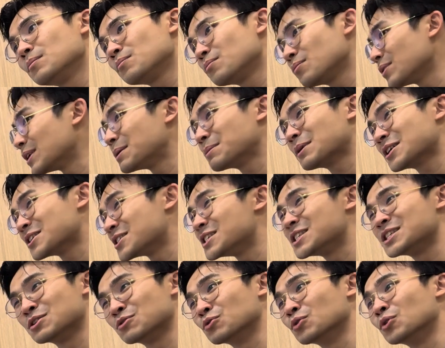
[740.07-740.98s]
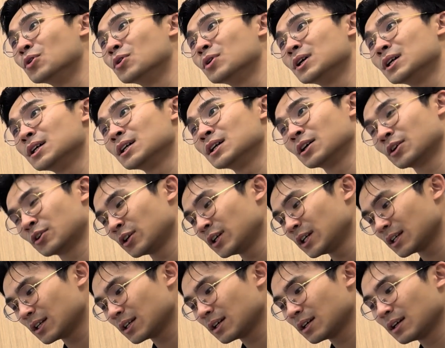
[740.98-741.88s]
Pretty much 0.
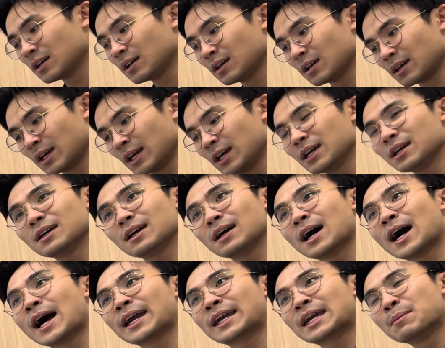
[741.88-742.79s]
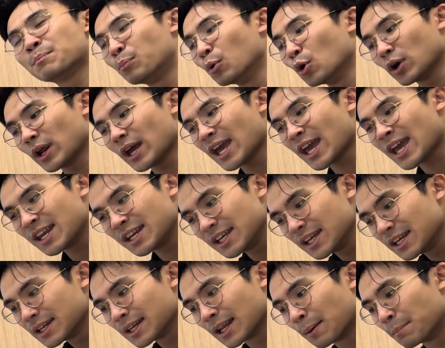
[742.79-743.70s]
Agree? Okay, I can put
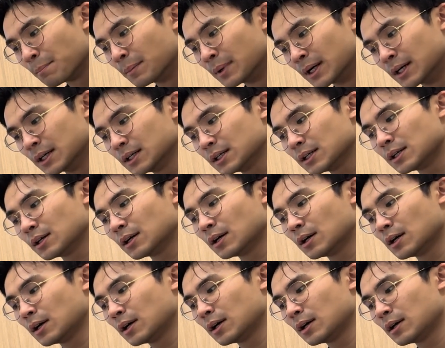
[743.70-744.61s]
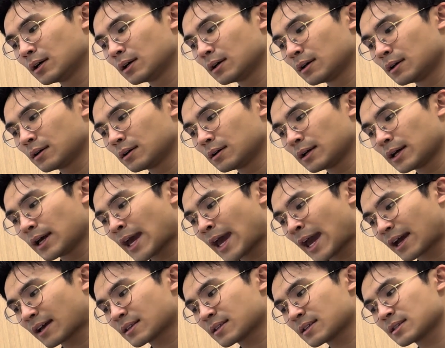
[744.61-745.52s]
any number
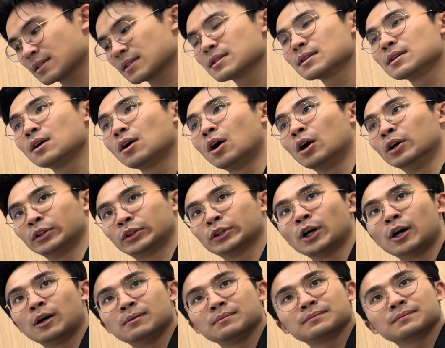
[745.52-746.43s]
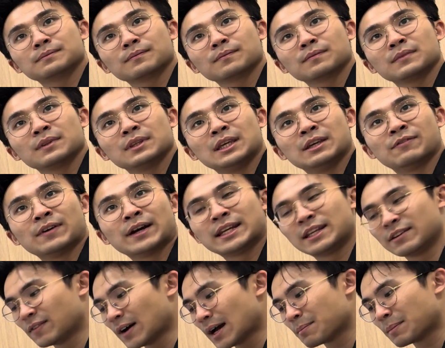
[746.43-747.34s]
x on top. If I
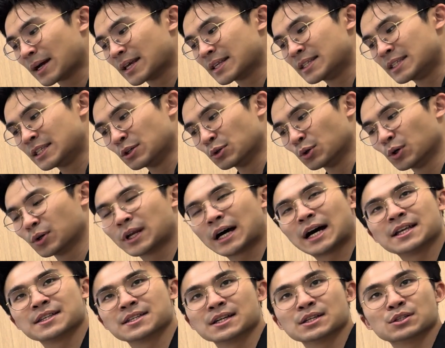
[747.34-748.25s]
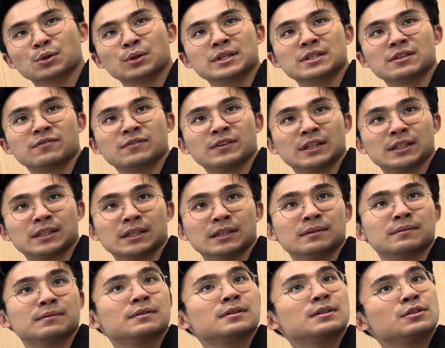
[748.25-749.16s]
divide by 0, the answer is always infinity.
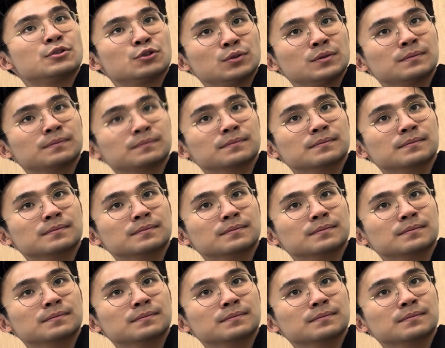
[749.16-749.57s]
True?